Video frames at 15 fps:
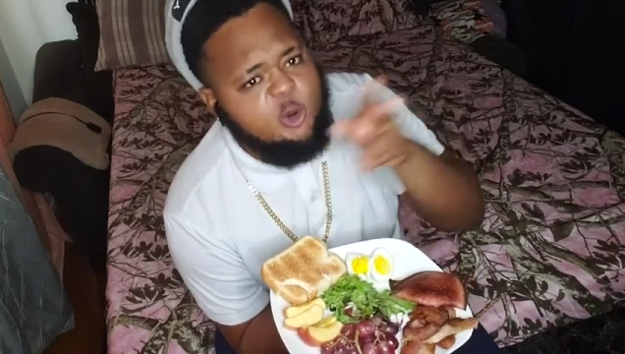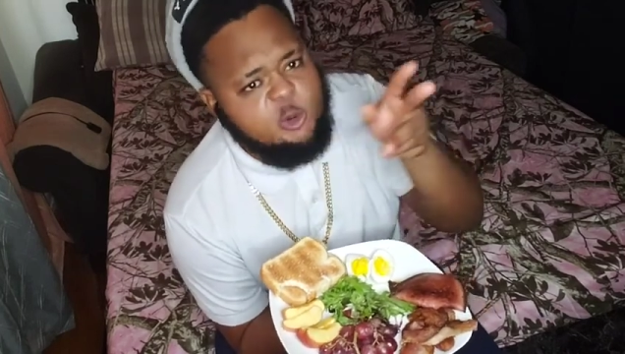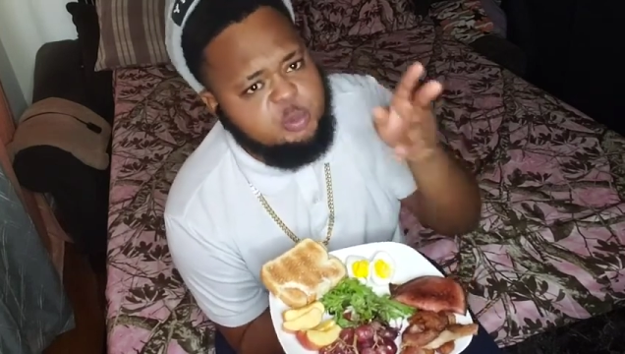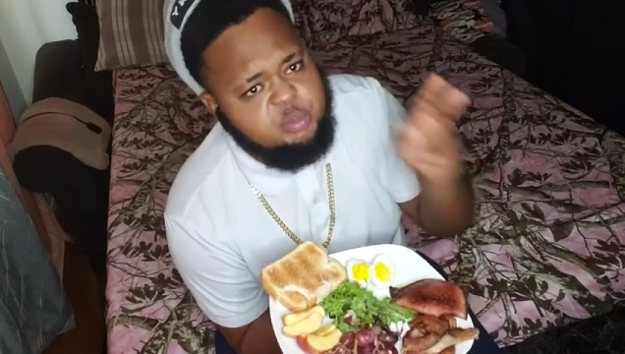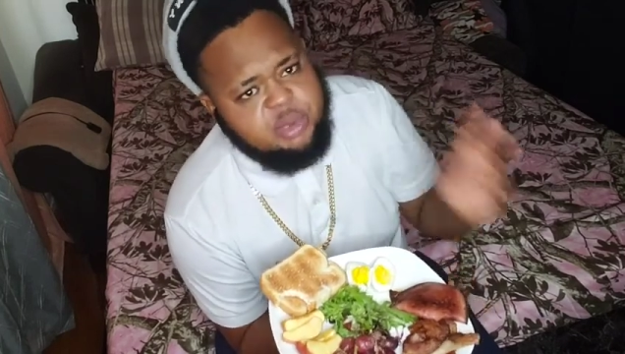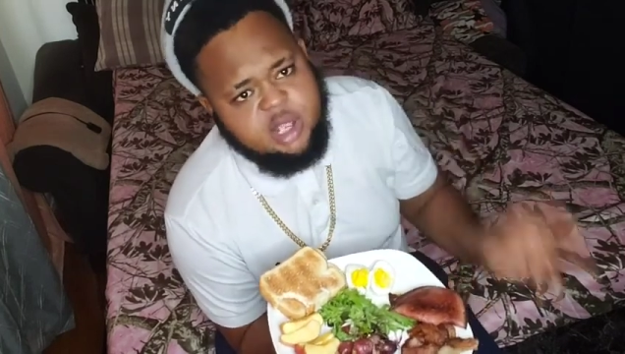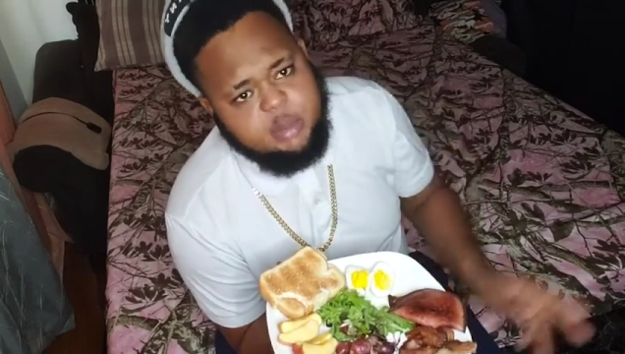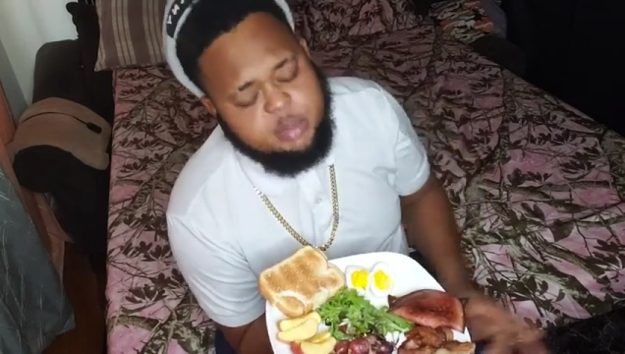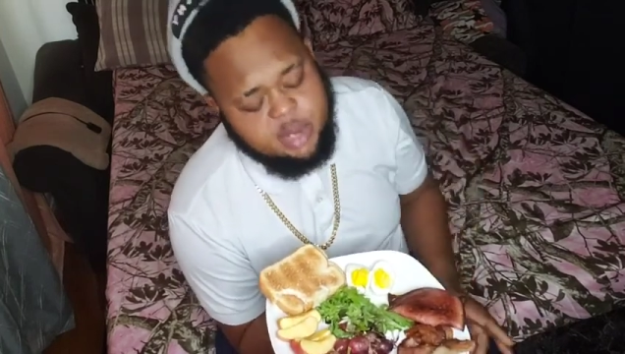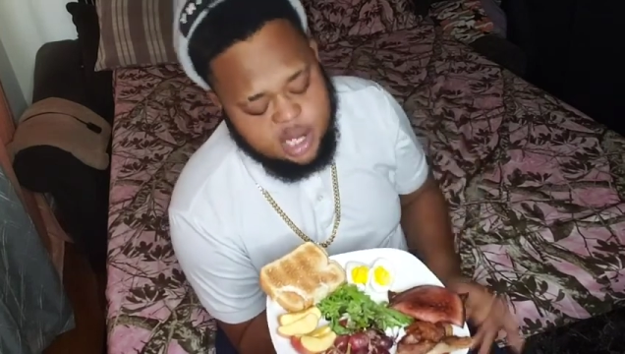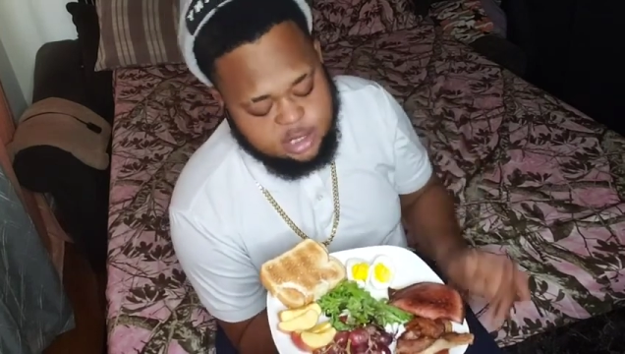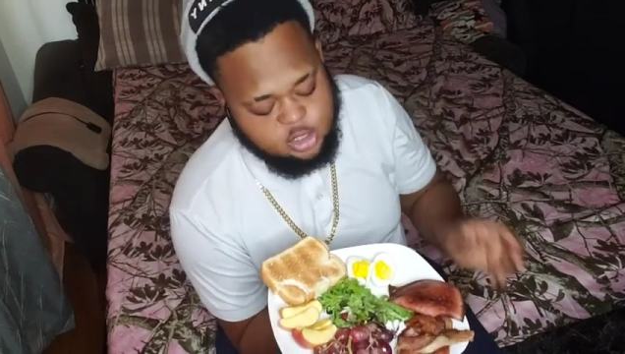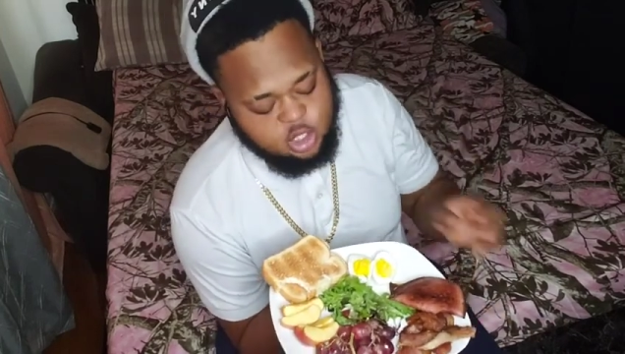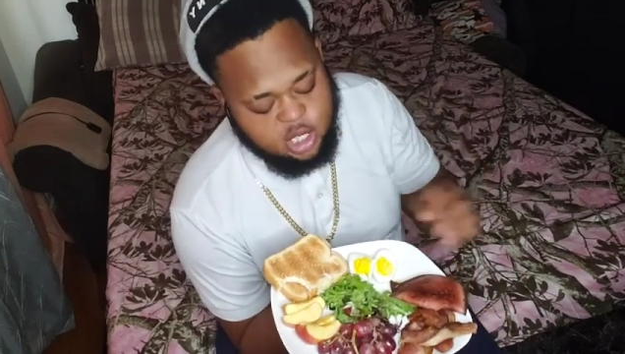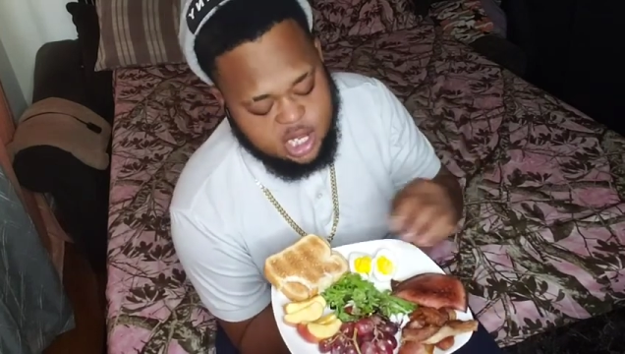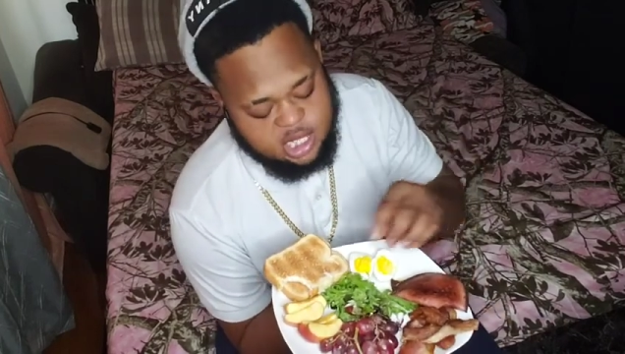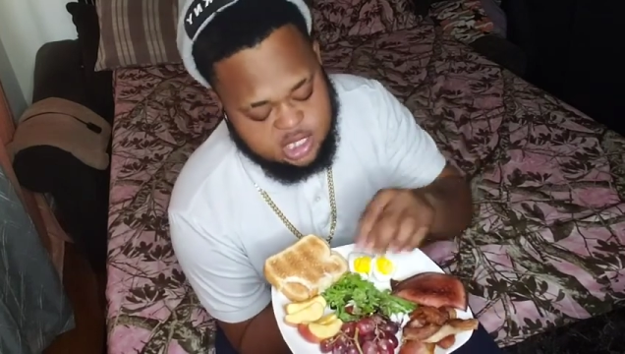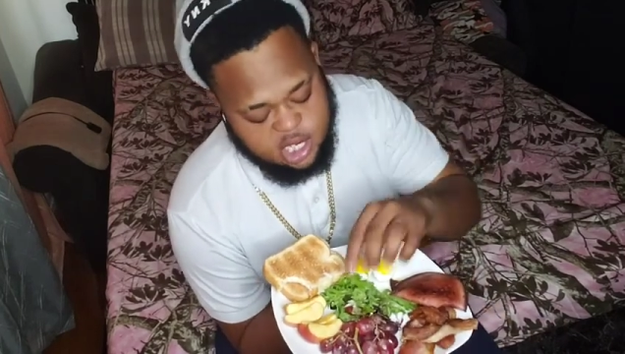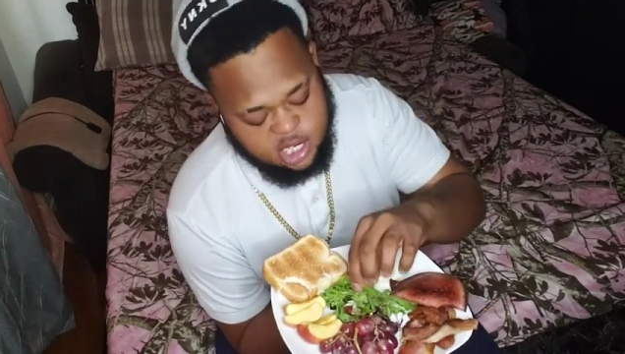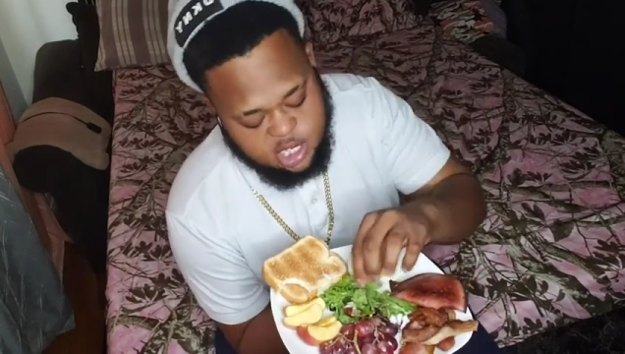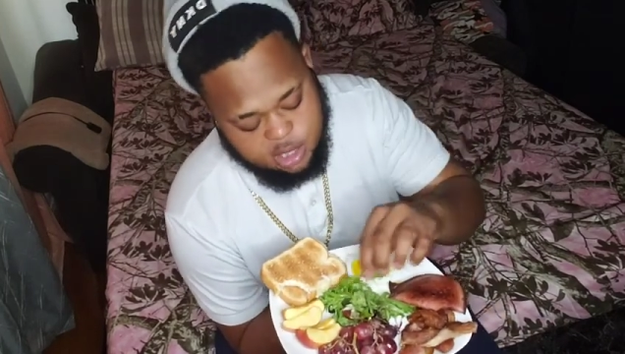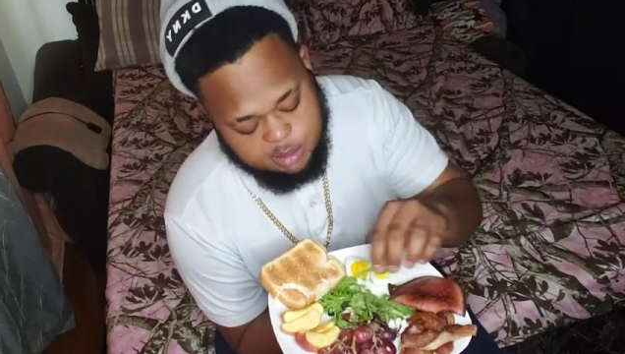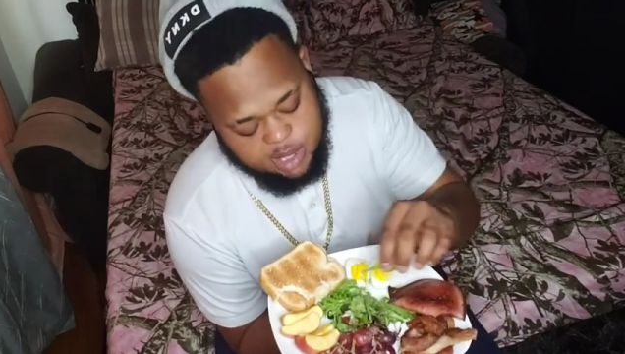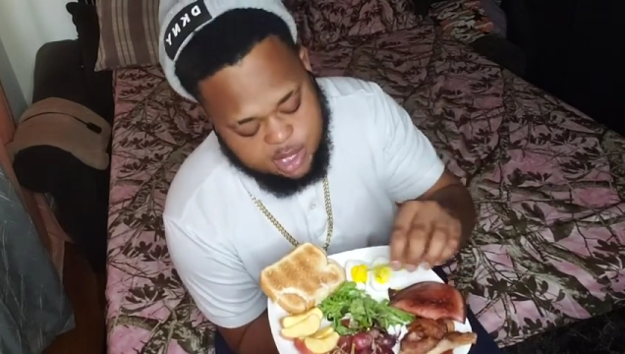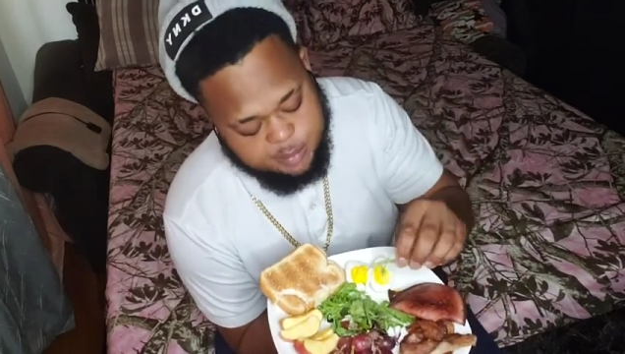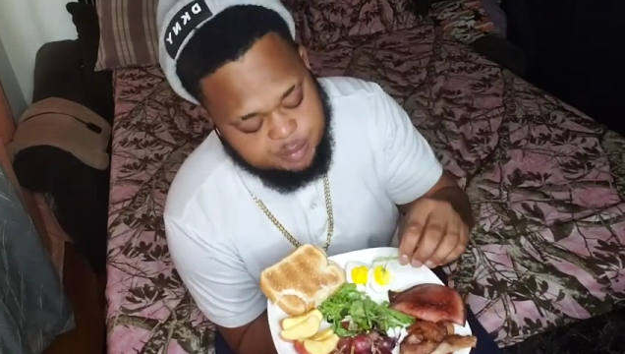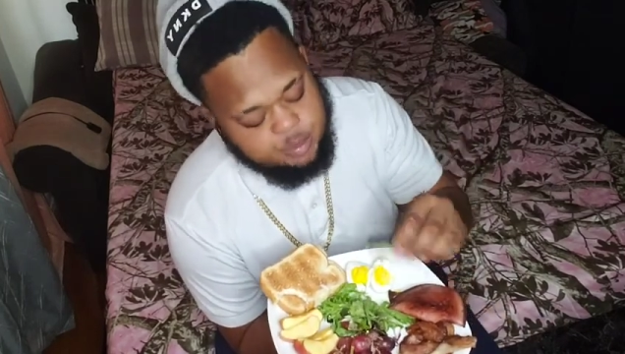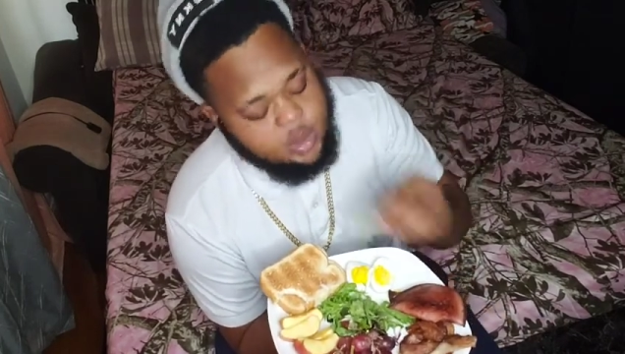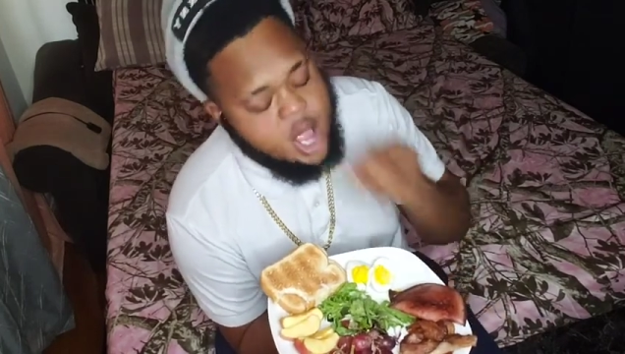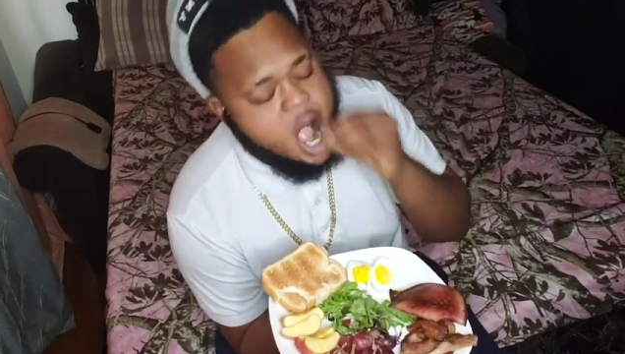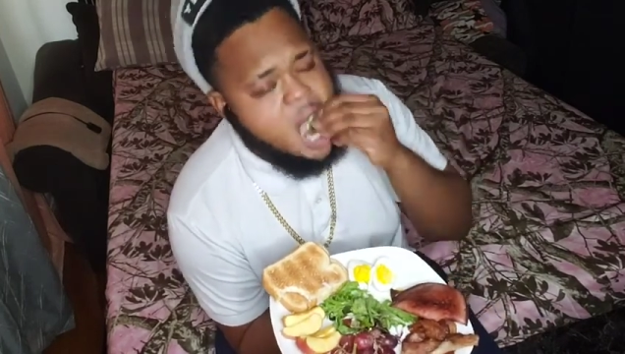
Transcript: good people at Chuckers and the game.